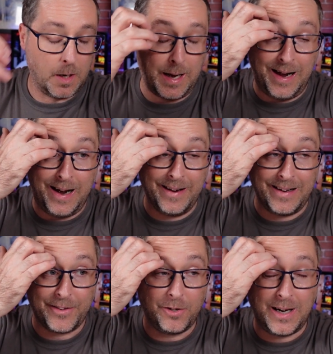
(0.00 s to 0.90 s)
And
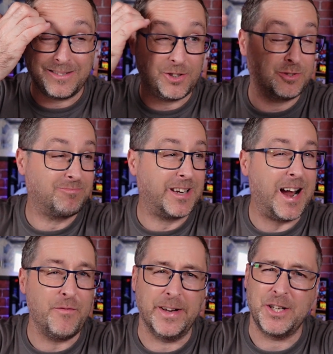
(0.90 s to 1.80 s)
I thought I just
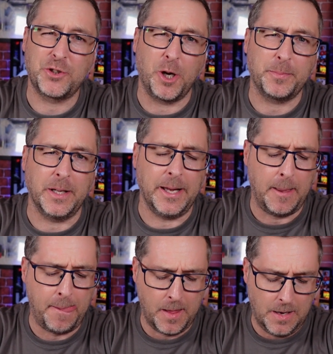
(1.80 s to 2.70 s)
can't really stop there.
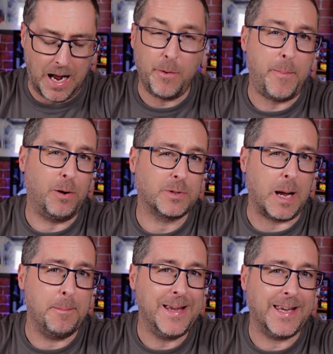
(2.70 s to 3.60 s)
How about
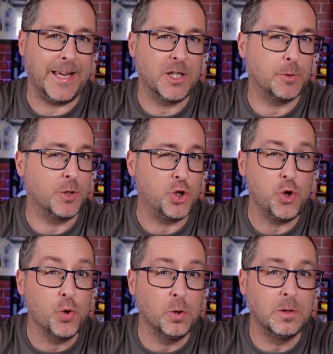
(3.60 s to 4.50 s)
I make it into a
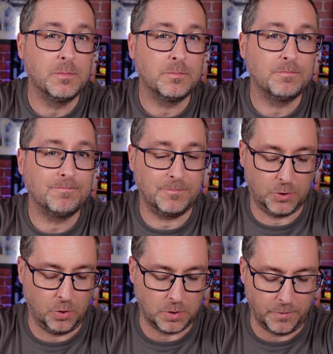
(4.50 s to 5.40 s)
dual,
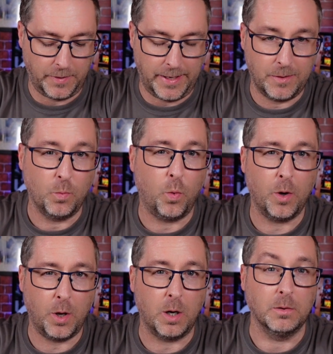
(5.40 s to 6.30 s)
sort of a
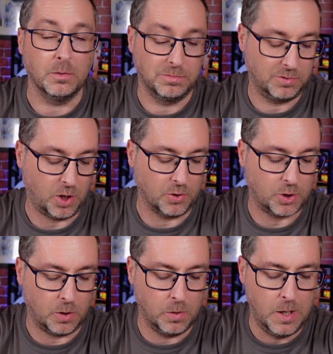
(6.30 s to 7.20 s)
one whole
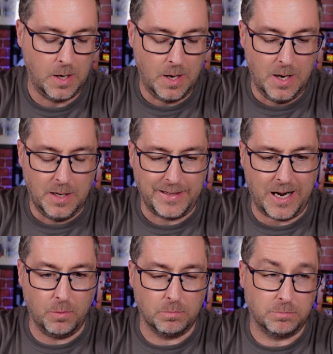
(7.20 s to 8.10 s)
console.
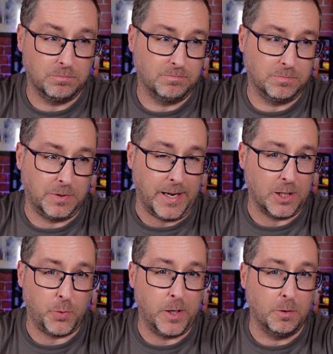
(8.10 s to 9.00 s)
Now the
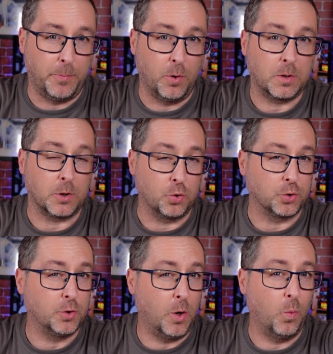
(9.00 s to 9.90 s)
Arduino board
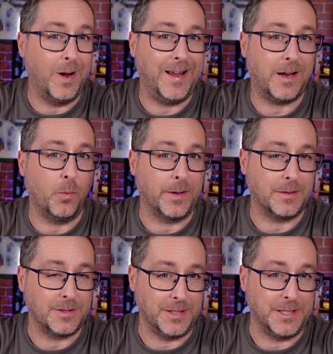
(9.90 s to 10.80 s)
does not work with
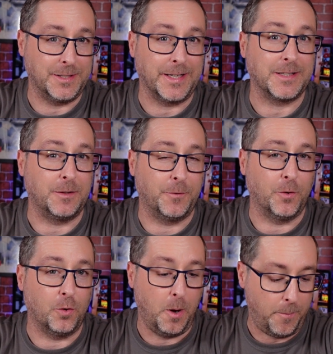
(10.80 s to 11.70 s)
the
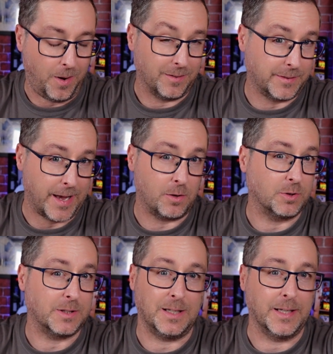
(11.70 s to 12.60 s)
C64, but I'll get
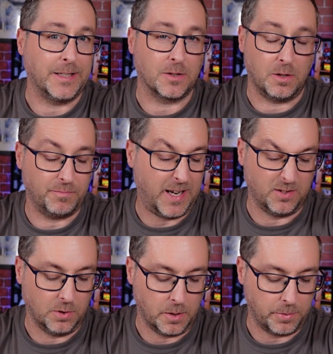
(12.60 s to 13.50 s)
onto that later on. That
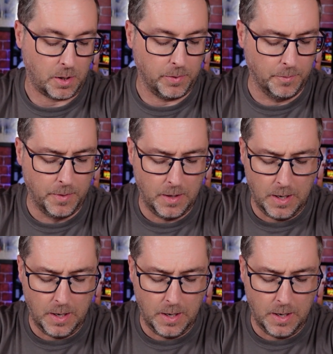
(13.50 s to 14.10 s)
is not a problem.